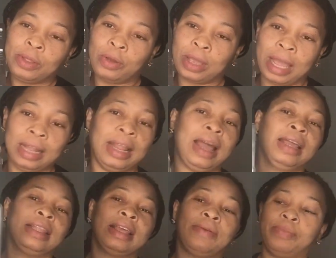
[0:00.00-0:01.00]
you can
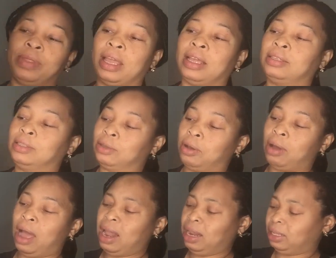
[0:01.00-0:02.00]
hang them there.
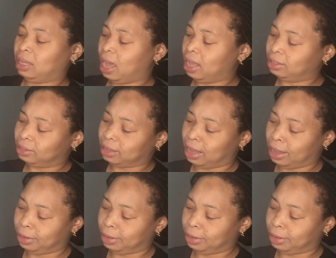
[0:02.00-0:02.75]
So, and it has